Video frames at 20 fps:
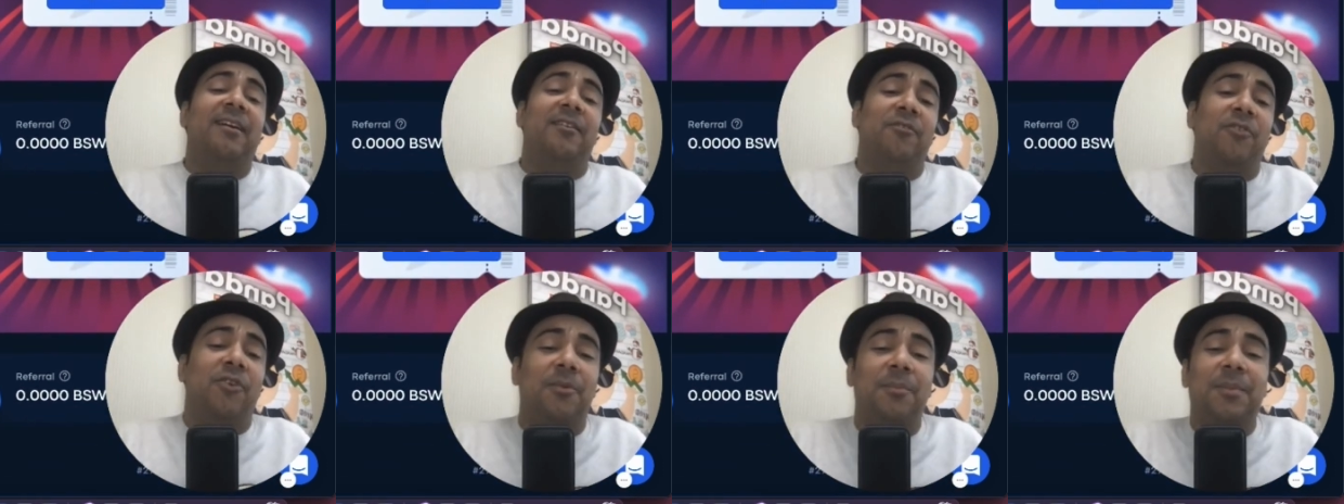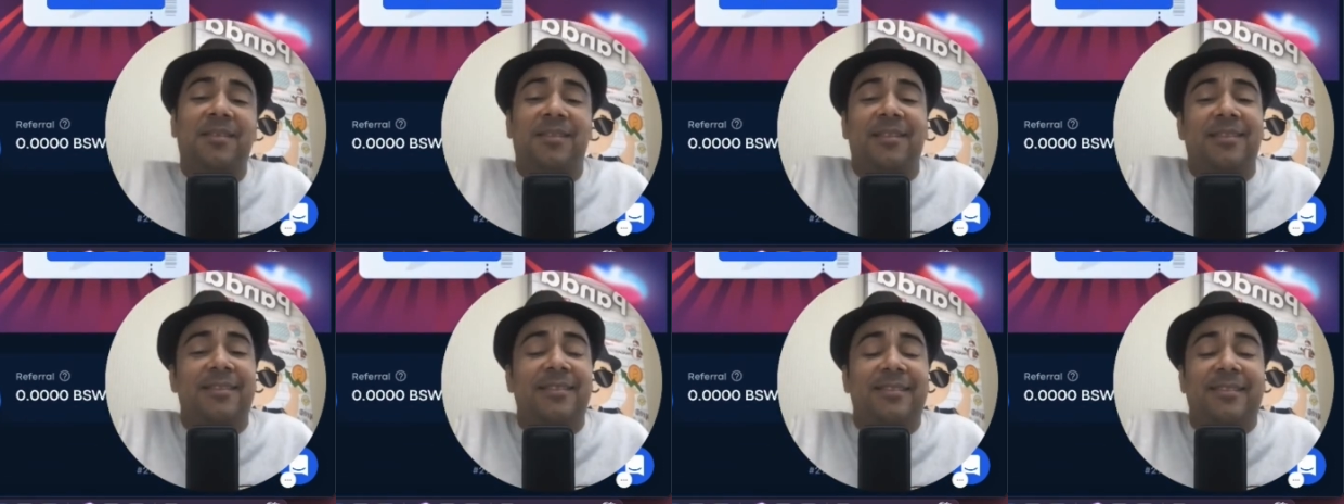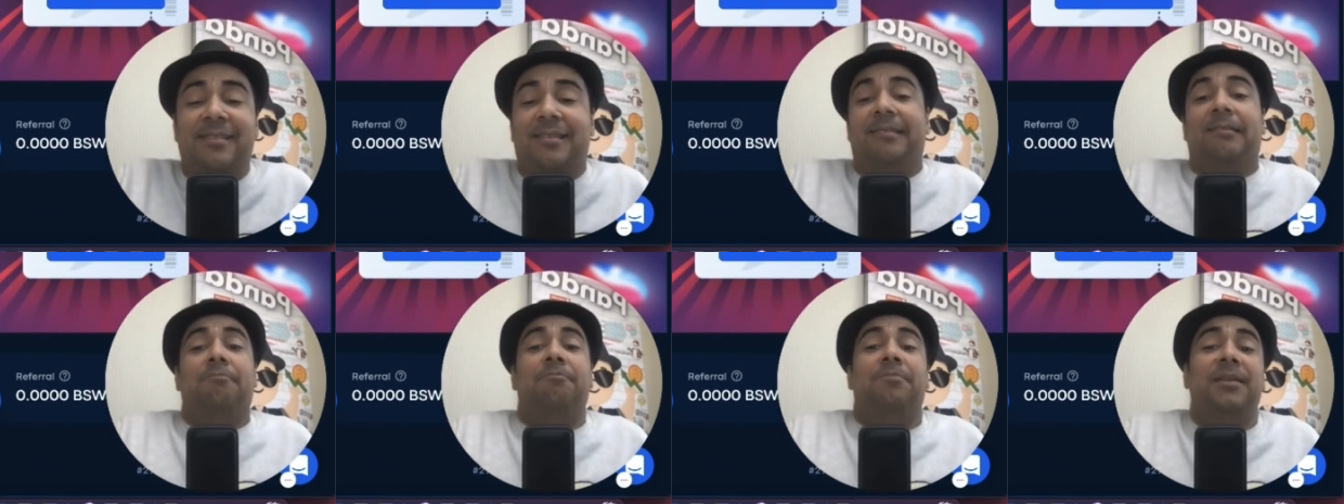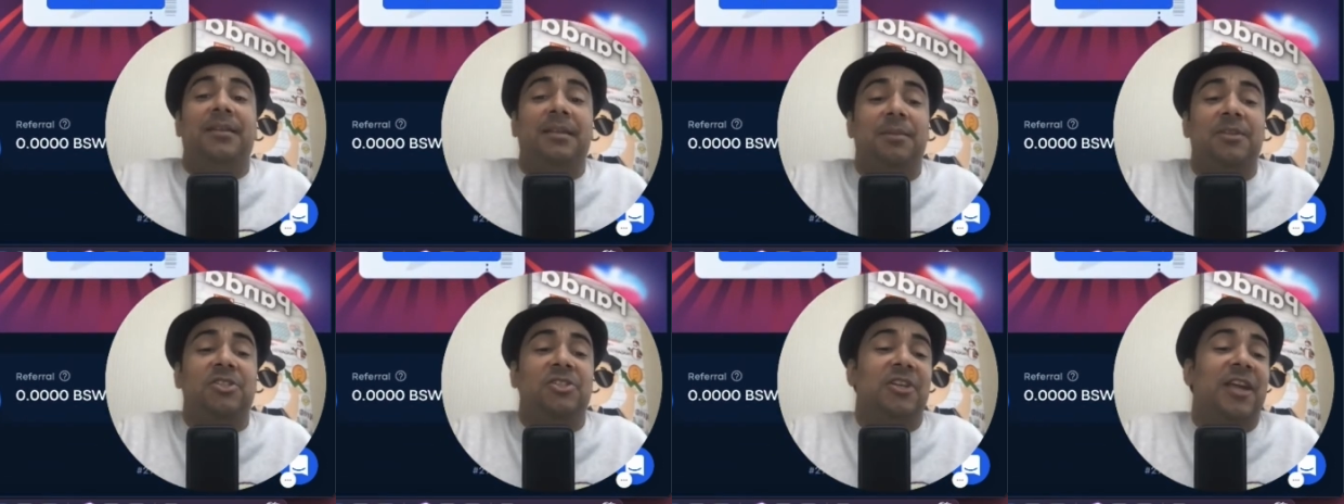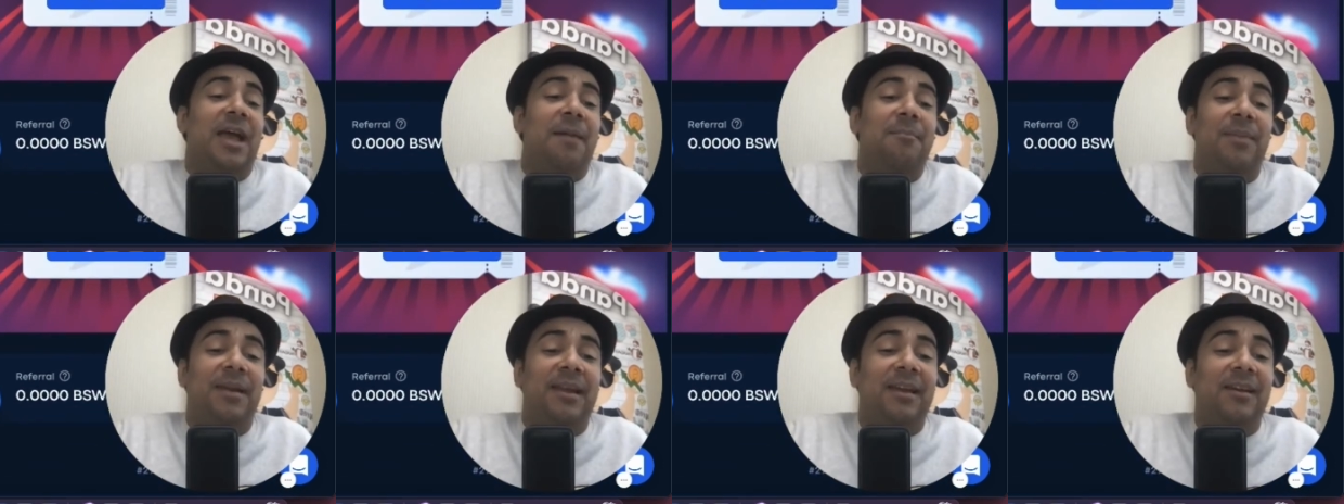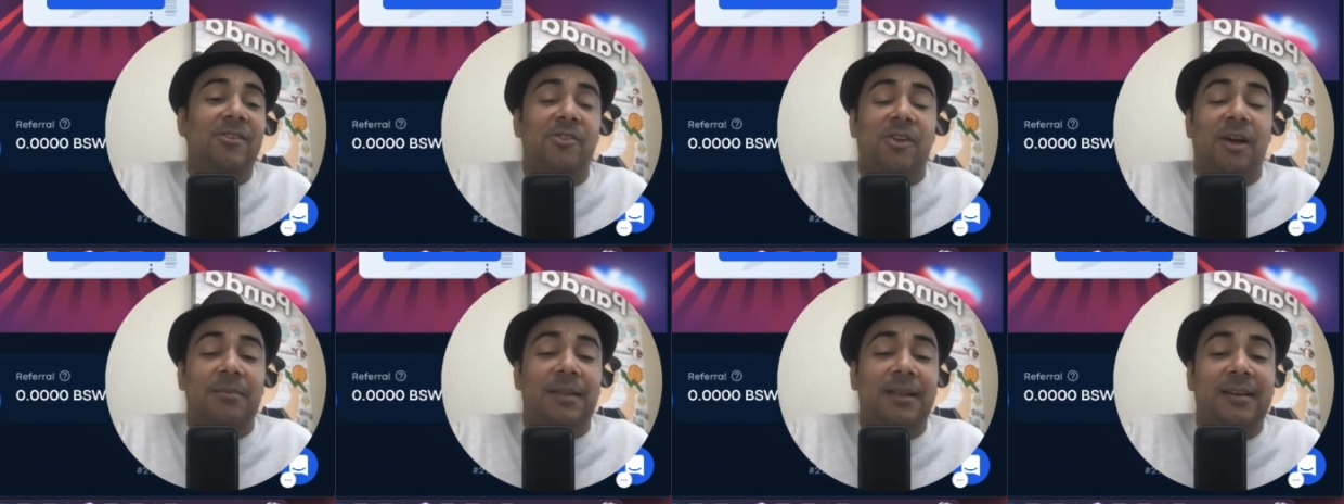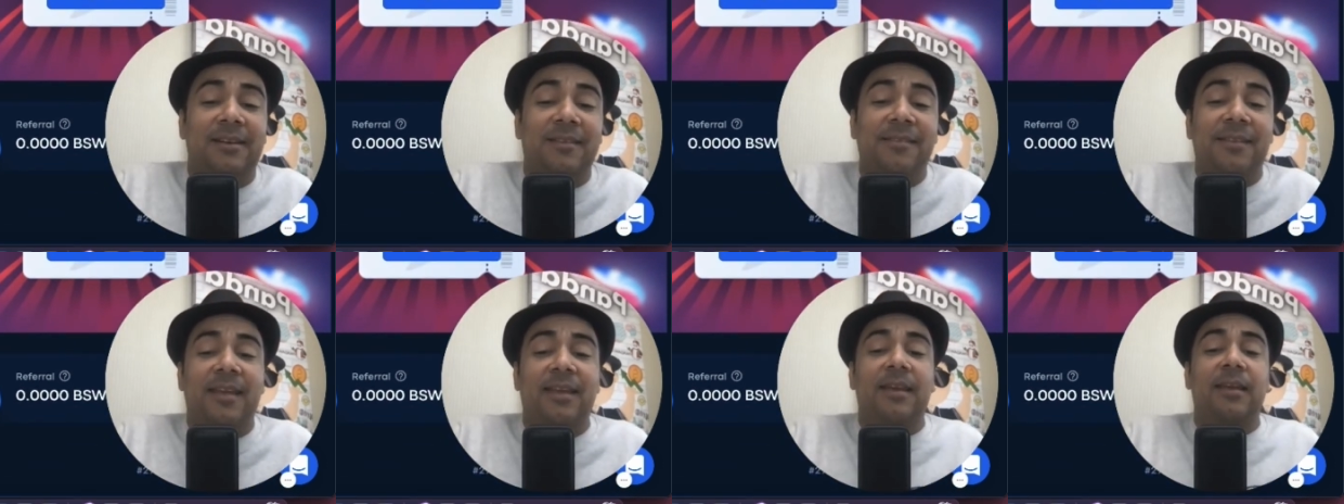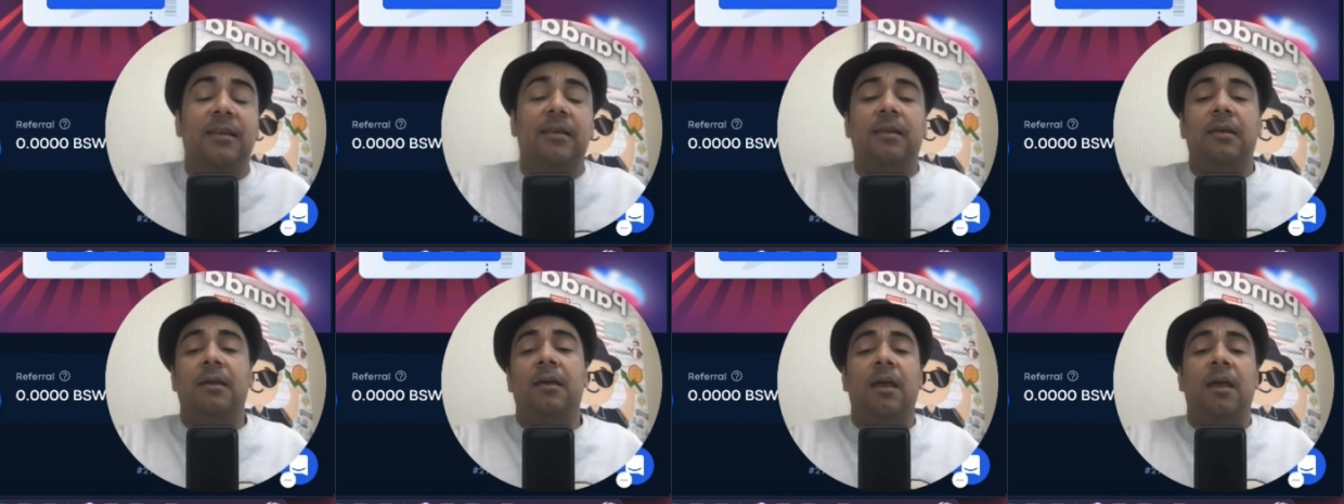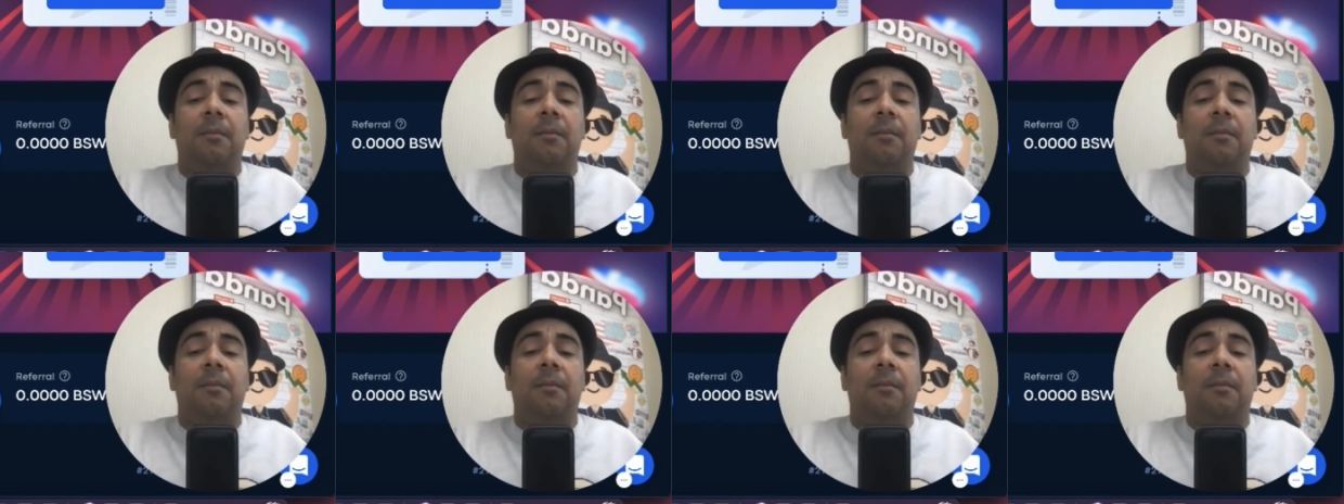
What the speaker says: For me, this is pretty much gambling, so I'm not risking it.